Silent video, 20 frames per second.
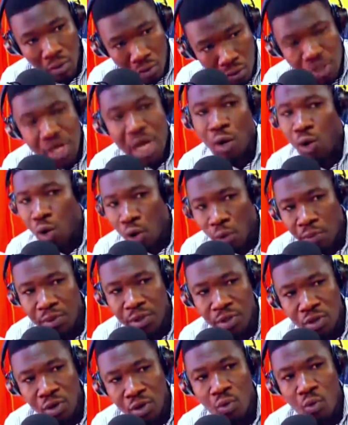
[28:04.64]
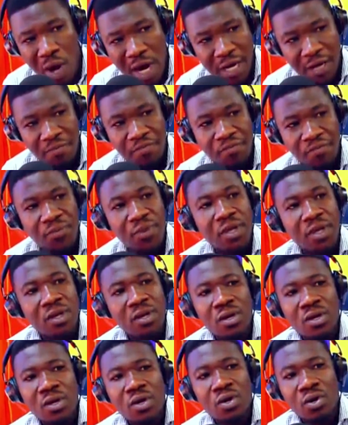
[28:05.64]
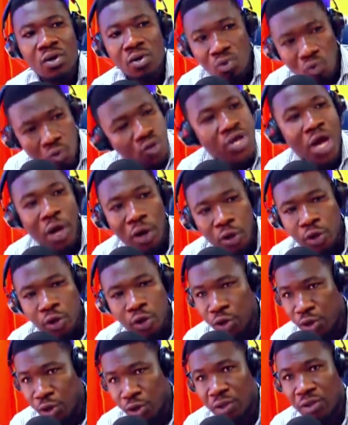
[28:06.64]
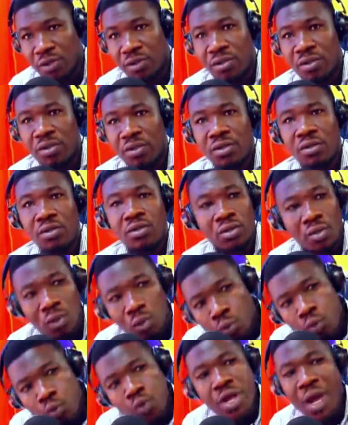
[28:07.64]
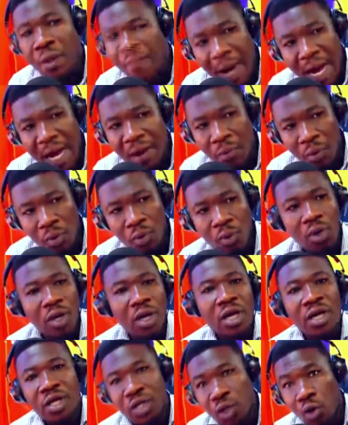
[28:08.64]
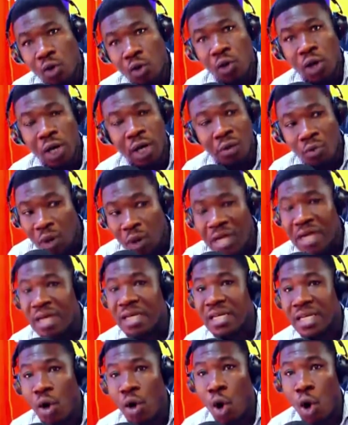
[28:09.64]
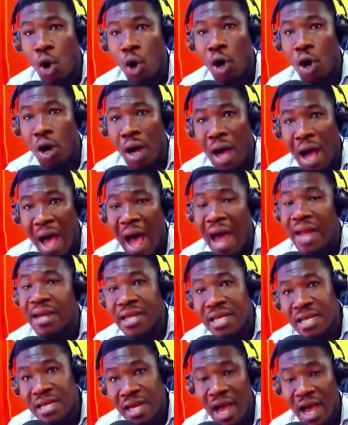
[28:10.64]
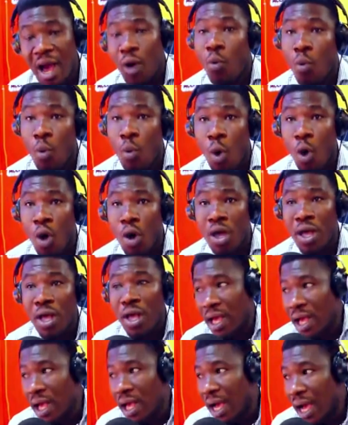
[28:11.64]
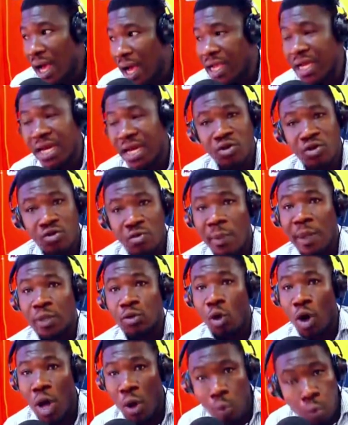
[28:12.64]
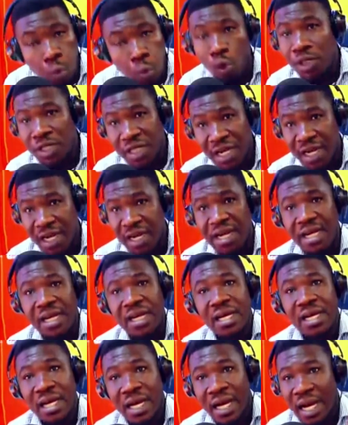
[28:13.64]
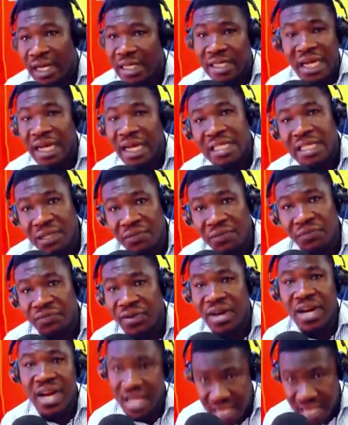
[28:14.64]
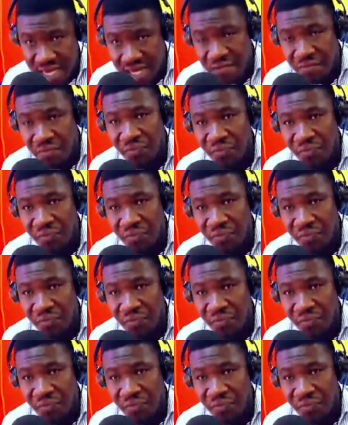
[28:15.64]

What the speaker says: Unya communion wine. Unya oil. Unya Bible. Your acquired ani a war. Eye na djuma bato ewo de e dane different eyi